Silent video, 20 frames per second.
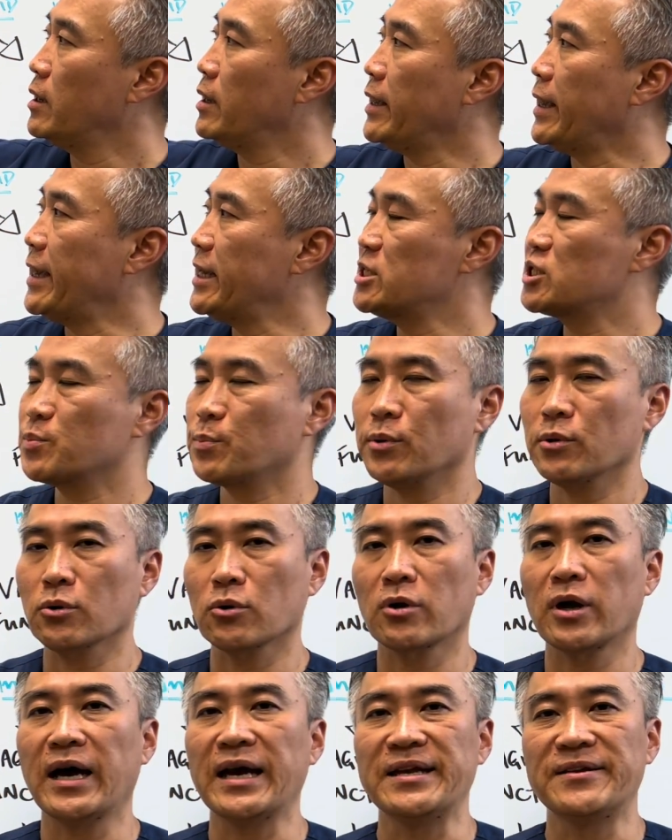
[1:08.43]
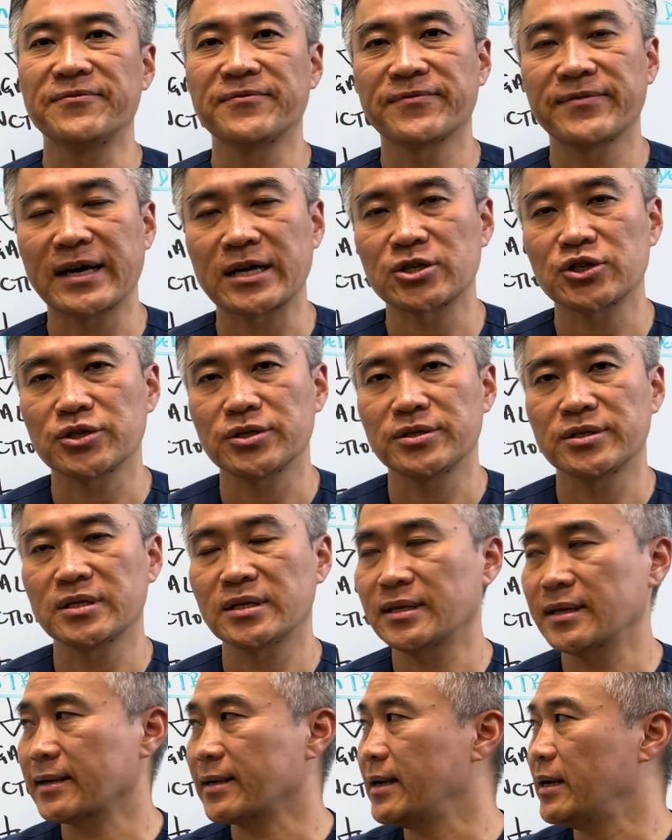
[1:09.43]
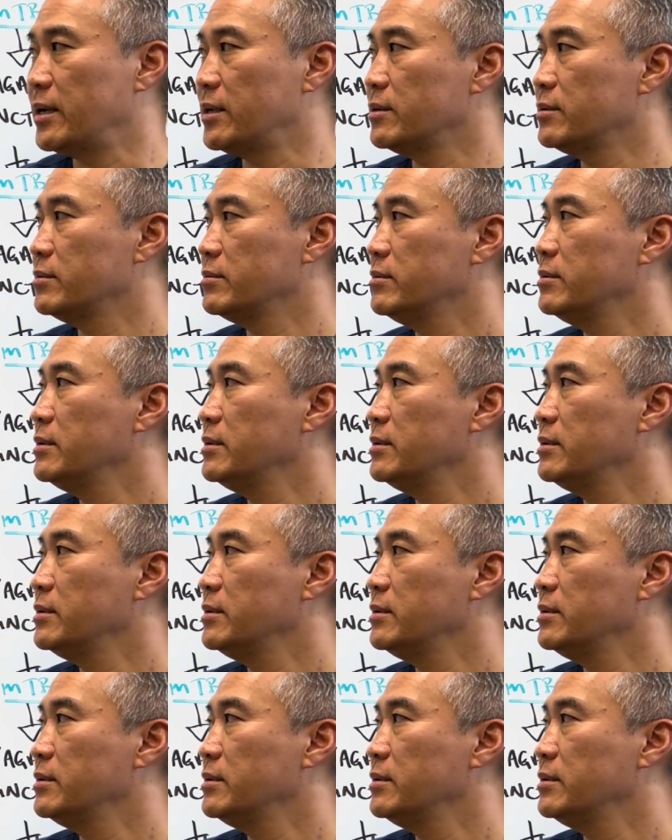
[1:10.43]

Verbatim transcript: H. pylori infections in the gut.